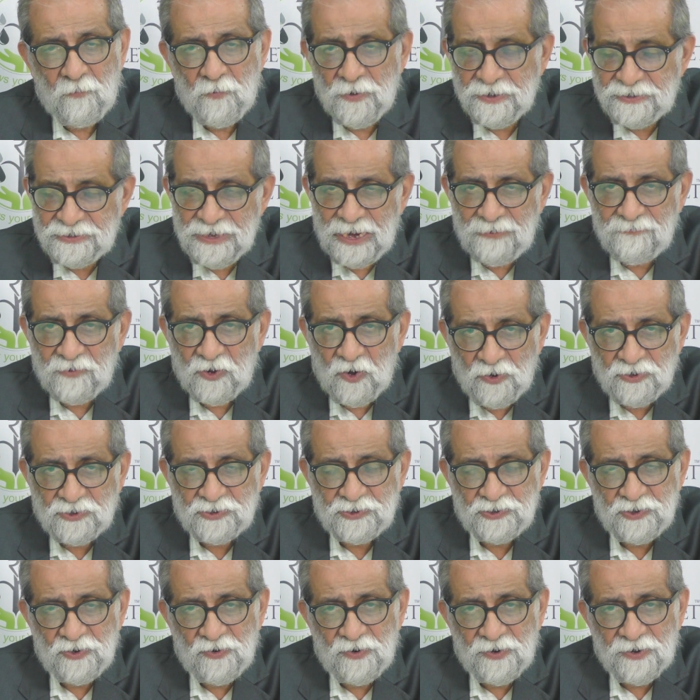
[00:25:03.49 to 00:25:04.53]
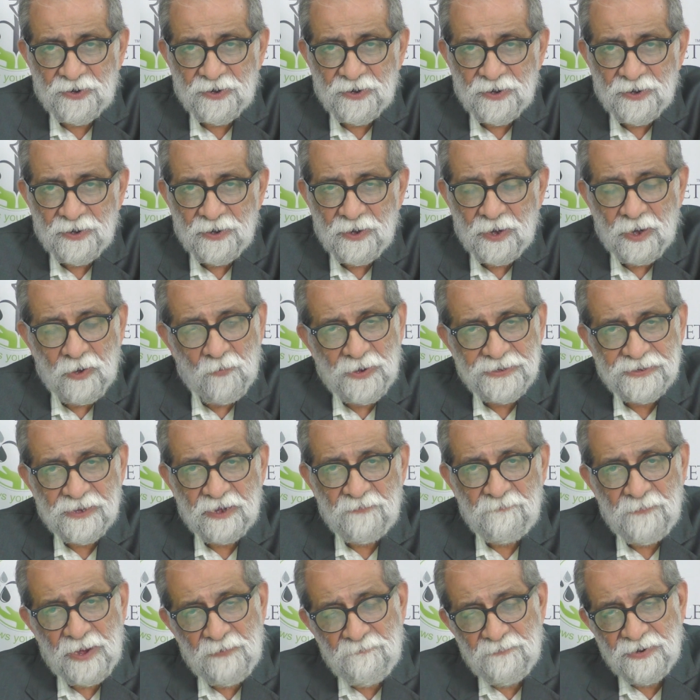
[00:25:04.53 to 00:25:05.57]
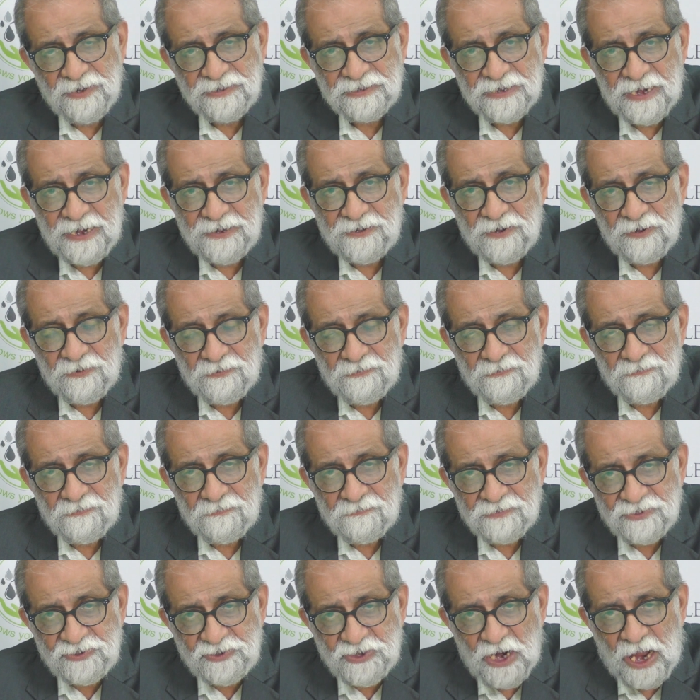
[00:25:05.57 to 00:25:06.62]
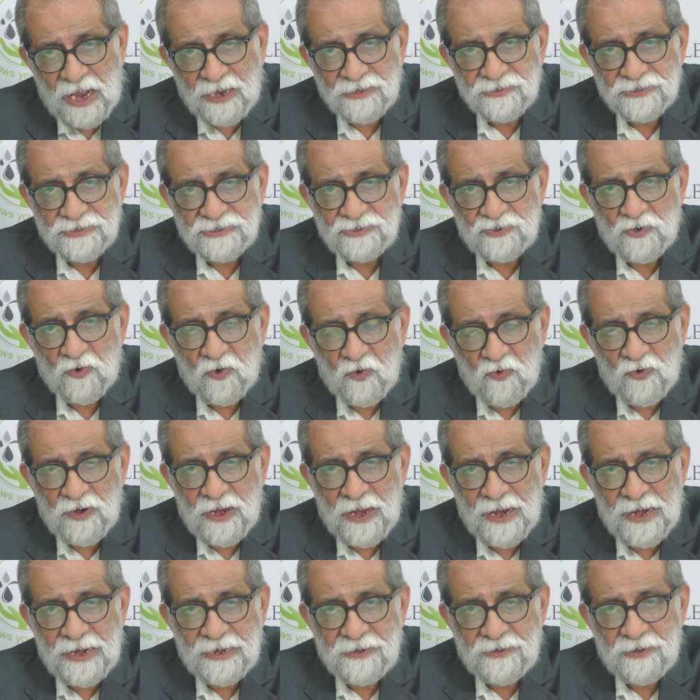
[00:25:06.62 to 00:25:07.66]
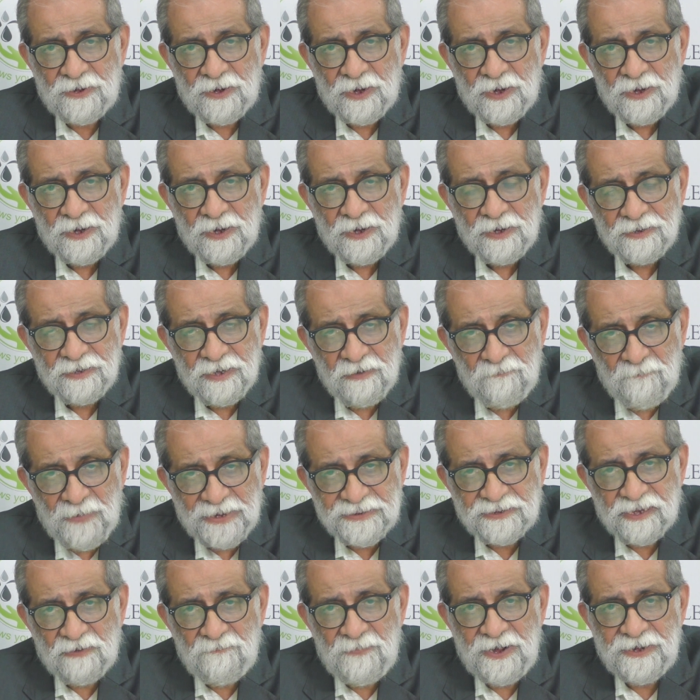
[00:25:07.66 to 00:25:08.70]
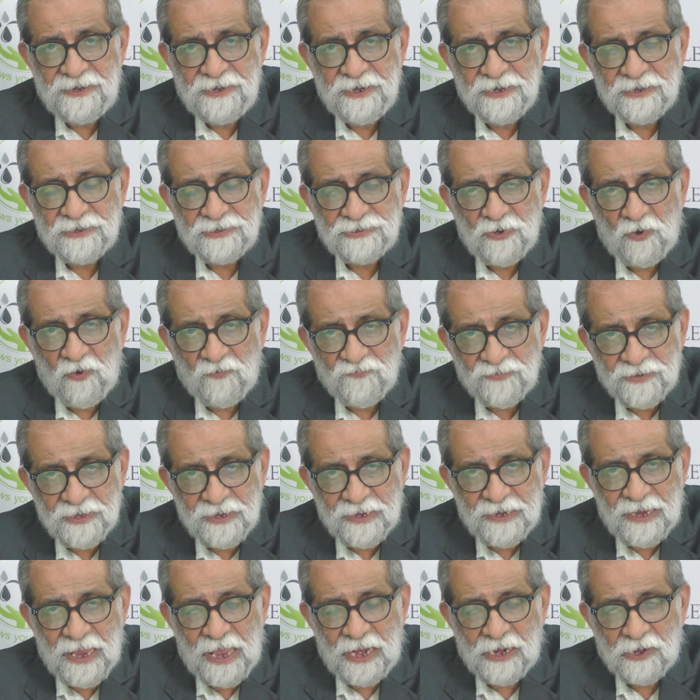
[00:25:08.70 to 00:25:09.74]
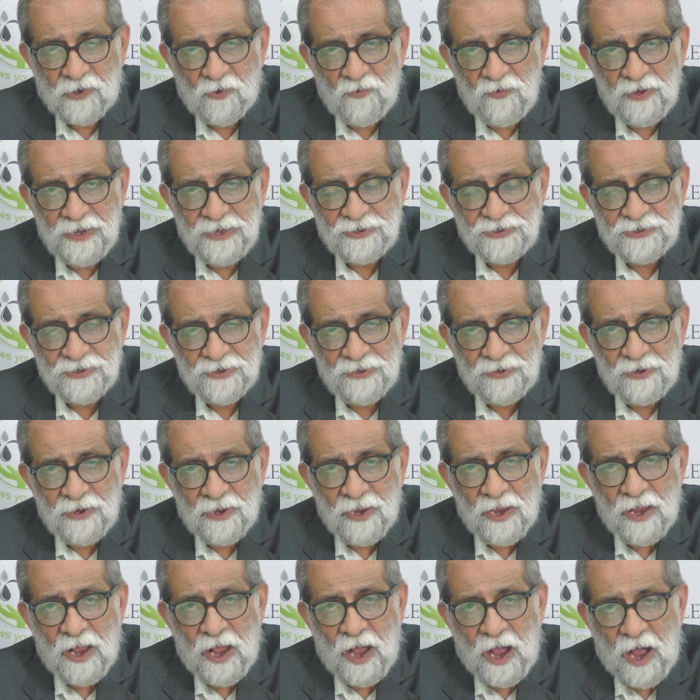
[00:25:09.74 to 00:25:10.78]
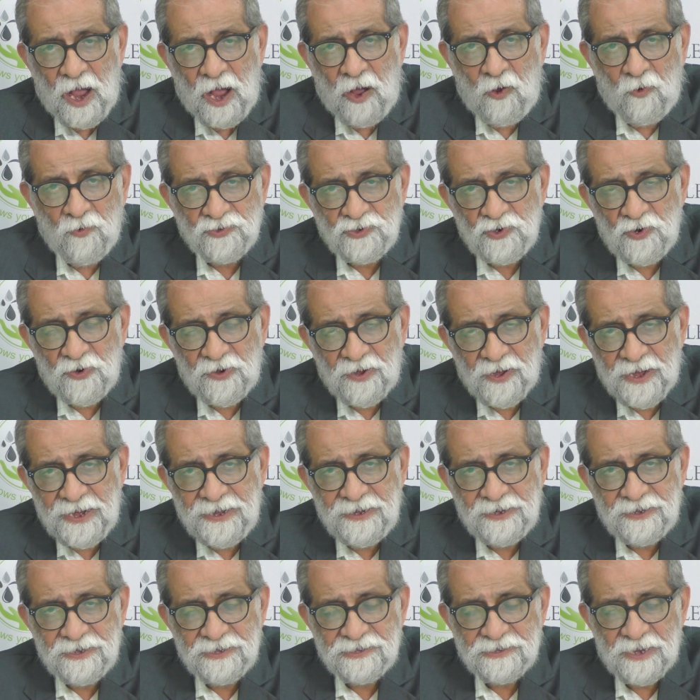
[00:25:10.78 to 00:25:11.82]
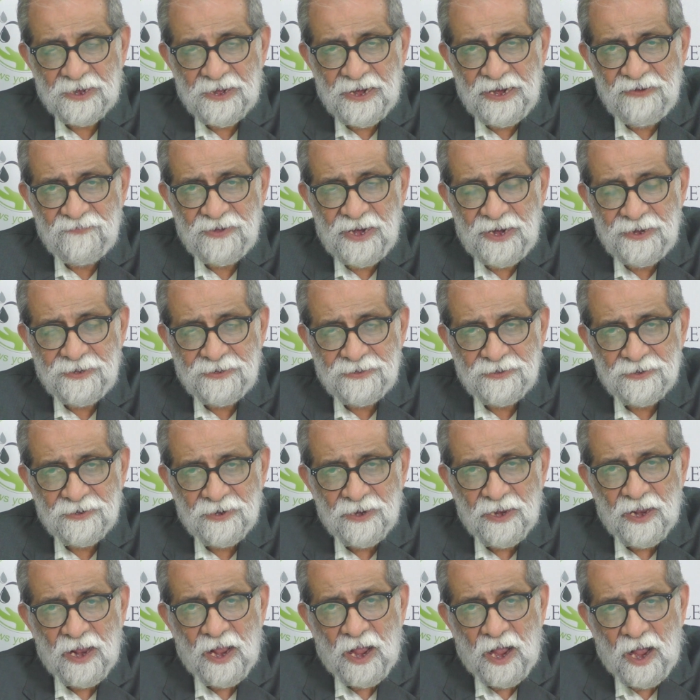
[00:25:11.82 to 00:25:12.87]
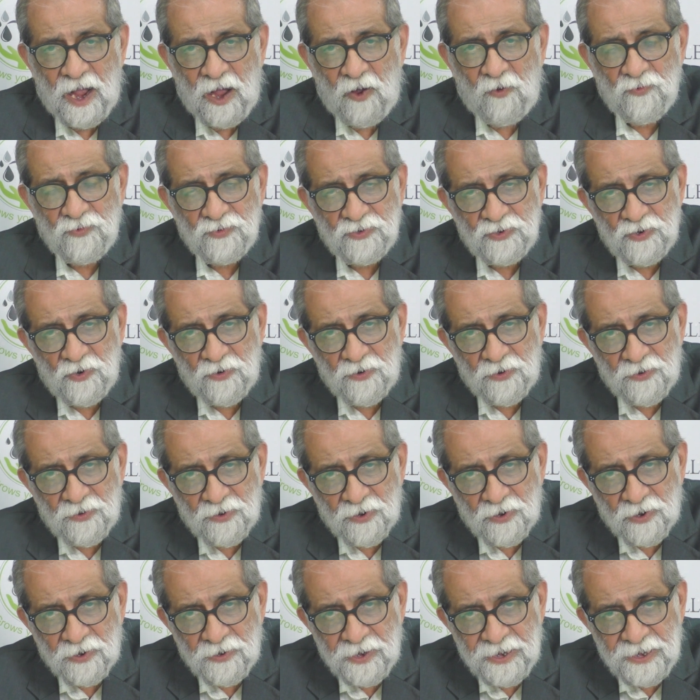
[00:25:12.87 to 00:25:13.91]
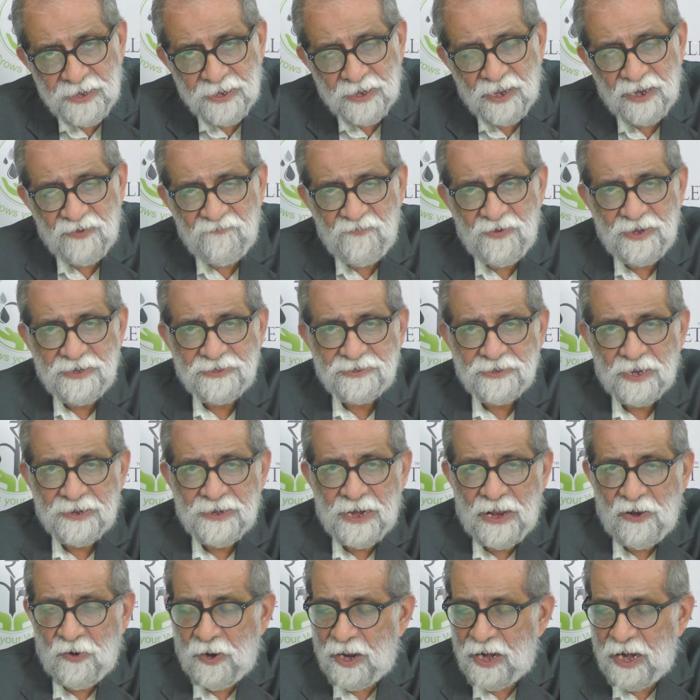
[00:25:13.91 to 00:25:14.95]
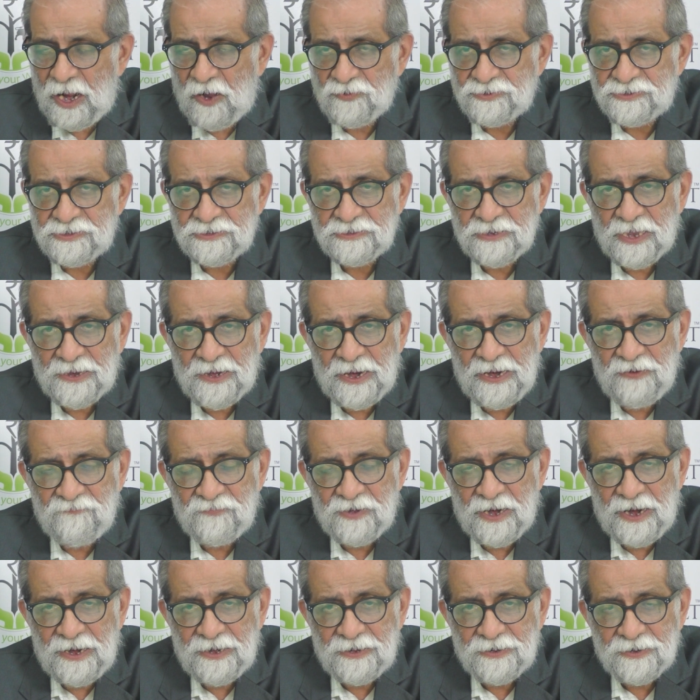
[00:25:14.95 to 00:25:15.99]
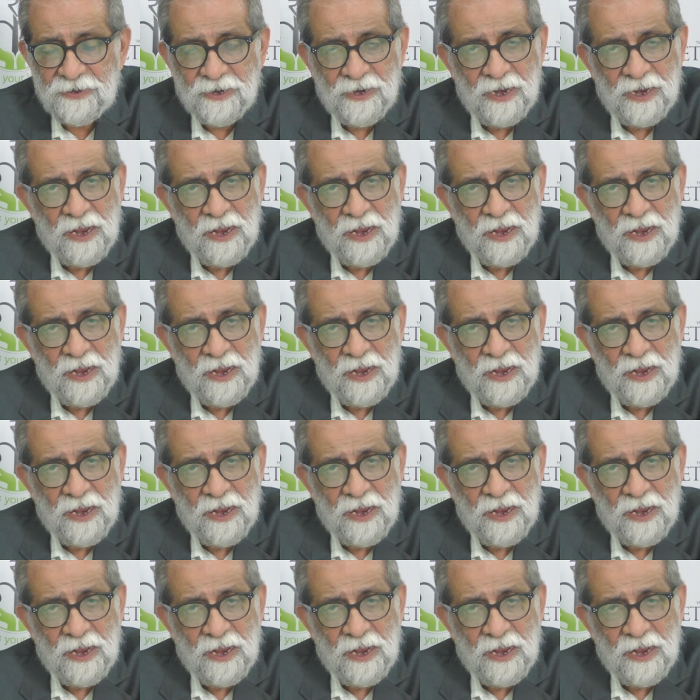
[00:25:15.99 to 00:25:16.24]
which I'm not sure whether members get a chance to look at the mathematics of the calculation, how your rent is arrived at, how your inconvenience allowance is arrived at,